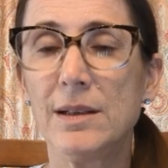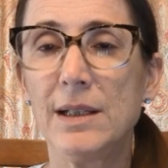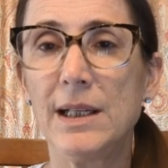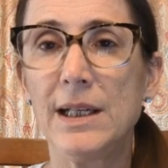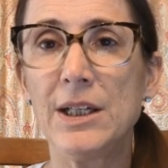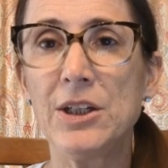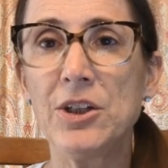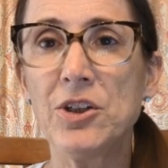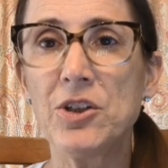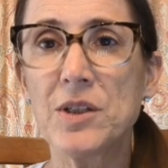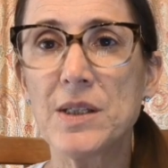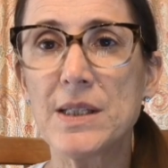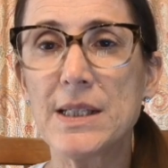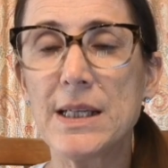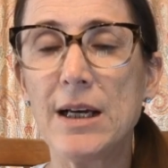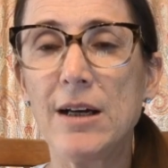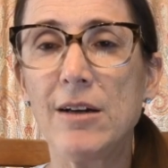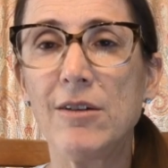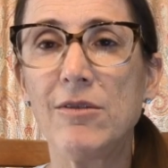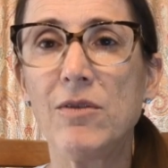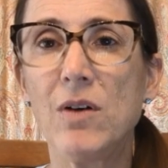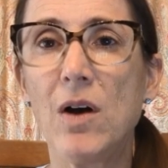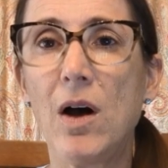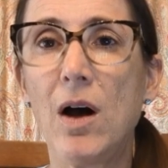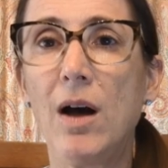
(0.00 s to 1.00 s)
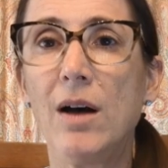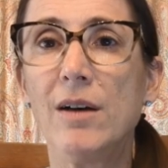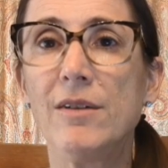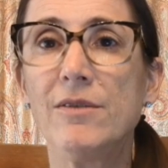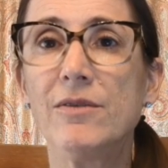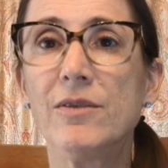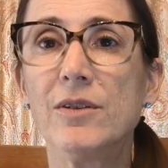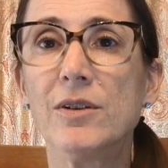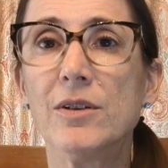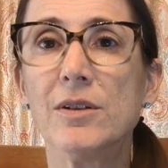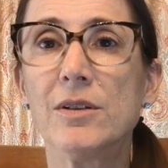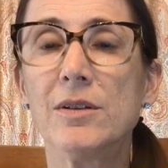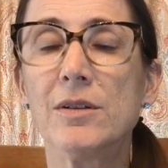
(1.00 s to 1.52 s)
Let yourself
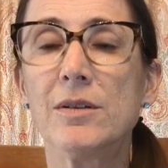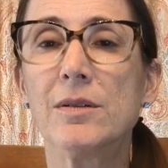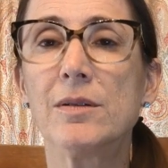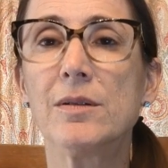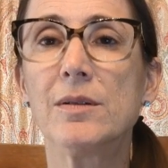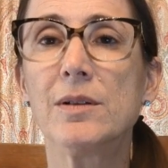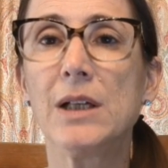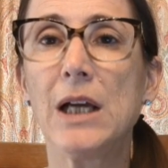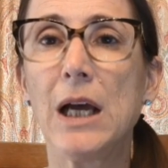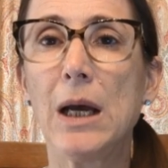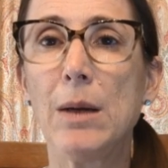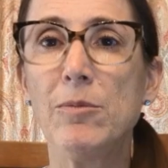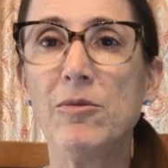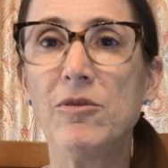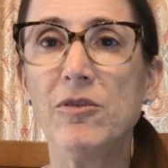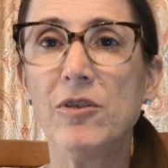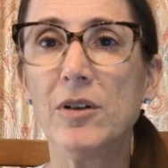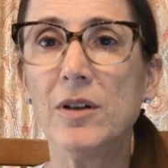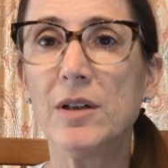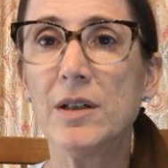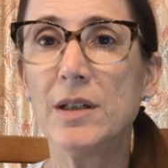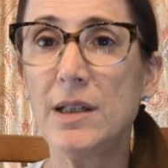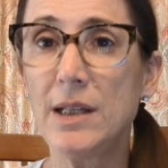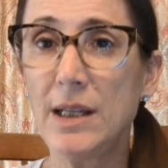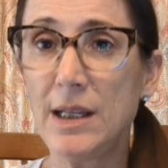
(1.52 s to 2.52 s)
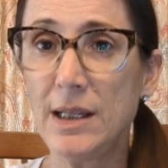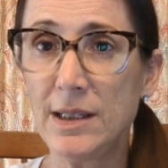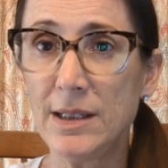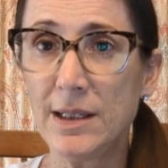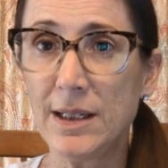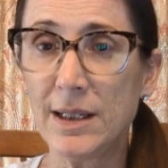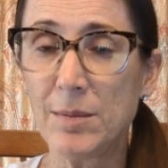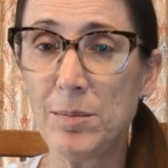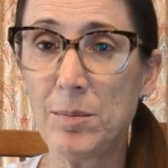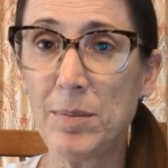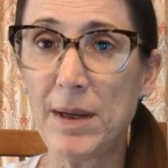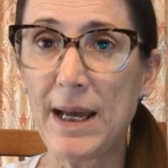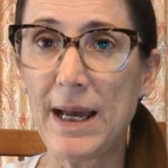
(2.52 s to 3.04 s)
offer comfort and
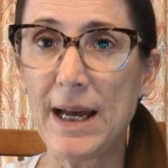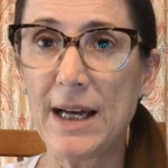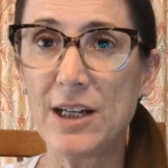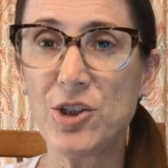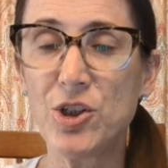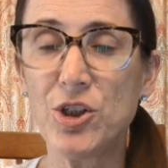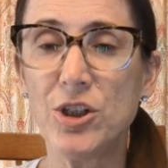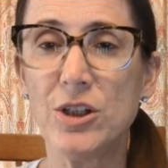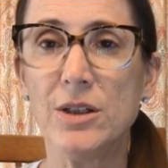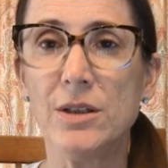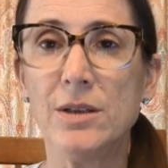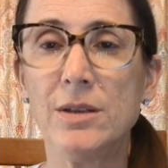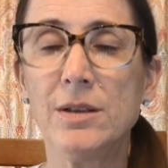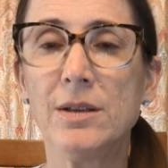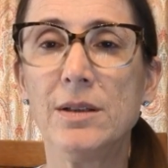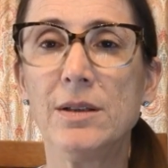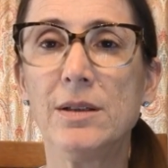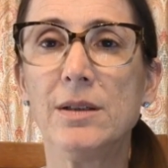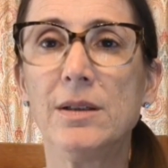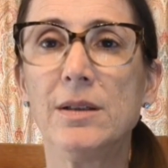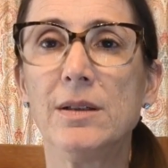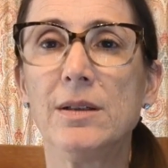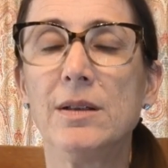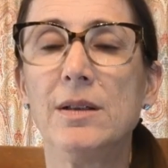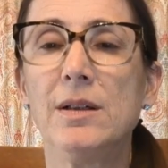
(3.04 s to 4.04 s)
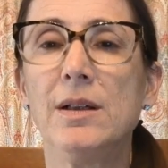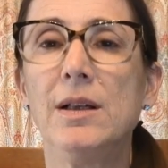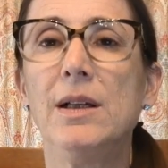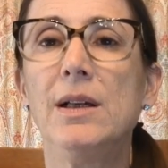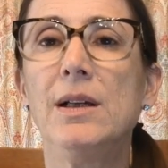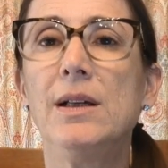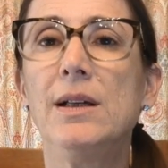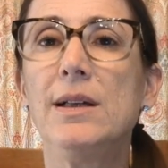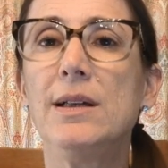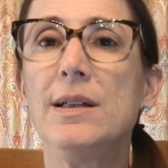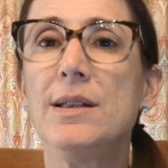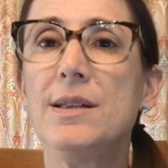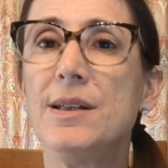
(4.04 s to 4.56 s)
compassion,
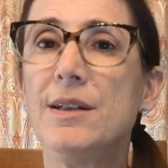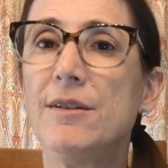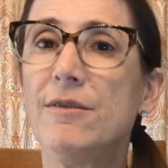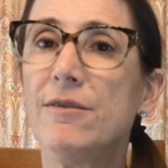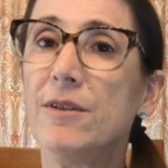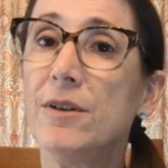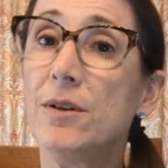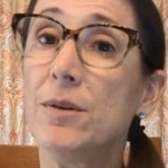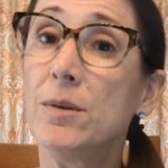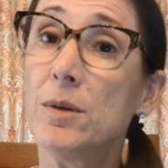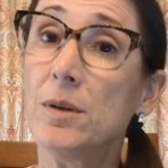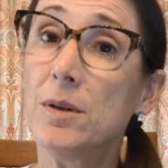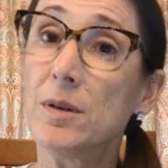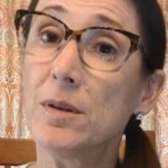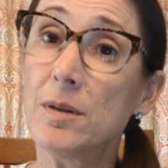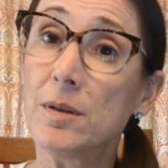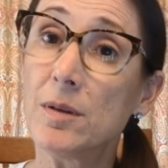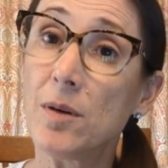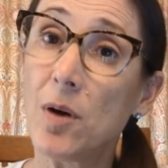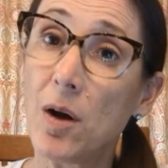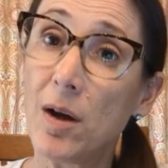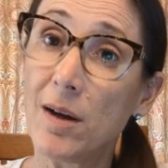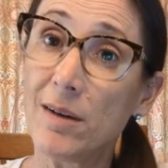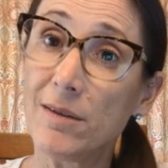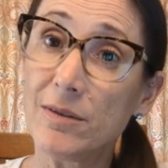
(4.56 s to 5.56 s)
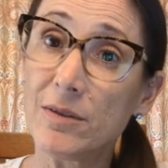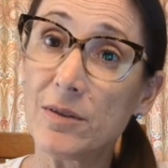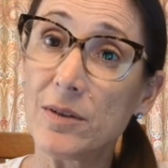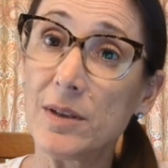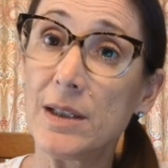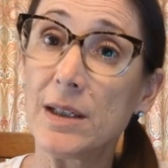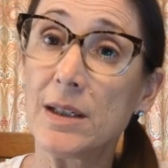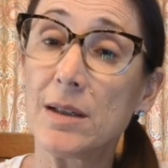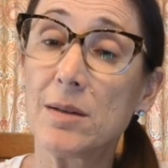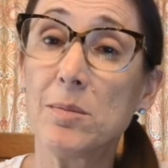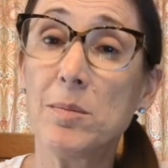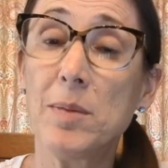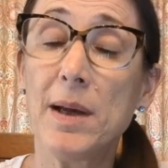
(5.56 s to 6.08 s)
as if you were
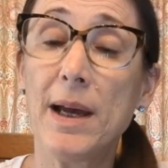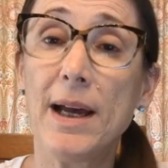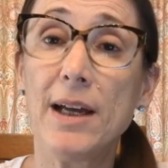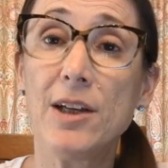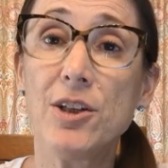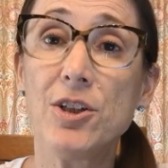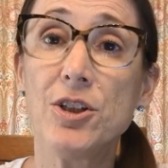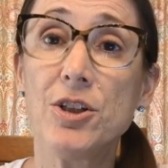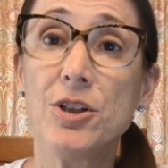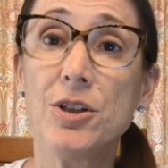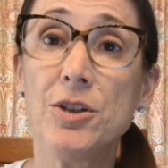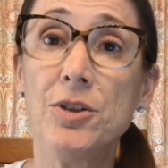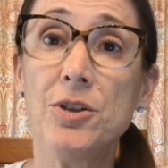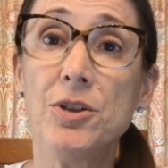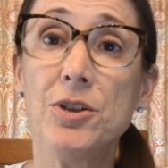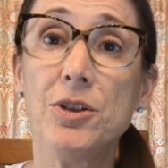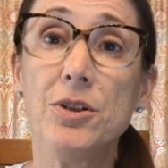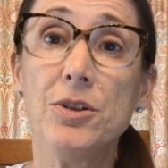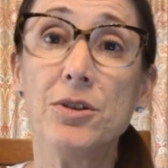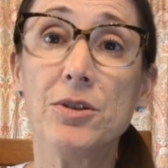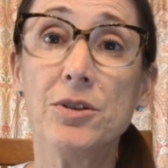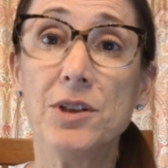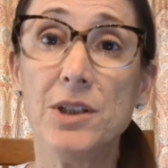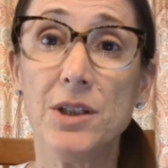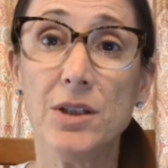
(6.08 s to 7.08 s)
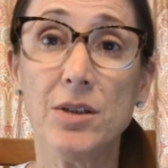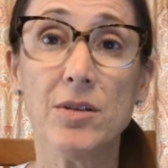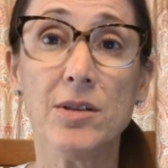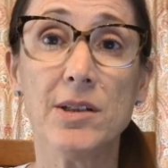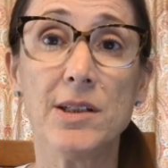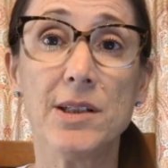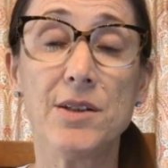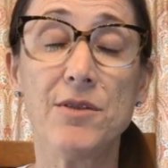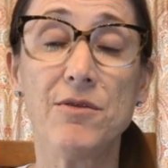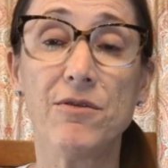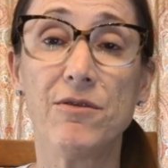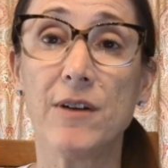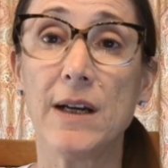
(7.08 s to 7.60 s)
offering compassion to your
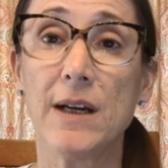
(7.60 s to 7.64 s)
dearest